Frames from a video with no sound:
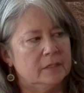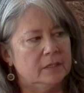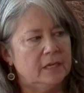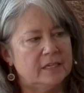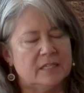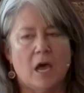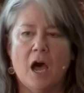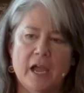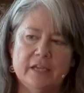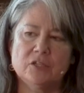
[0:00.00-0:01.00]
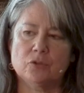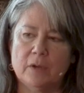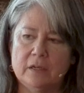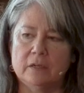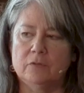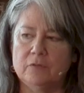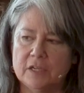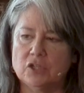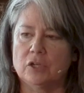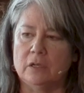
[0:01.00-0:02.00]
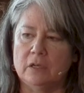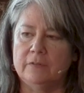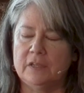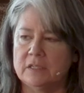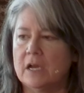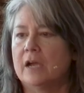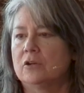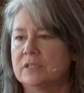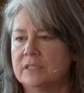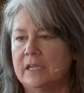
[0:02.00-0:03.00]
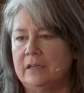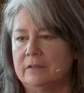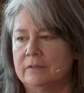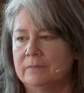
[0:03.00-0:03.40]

has the highest rate of eviction in the entire state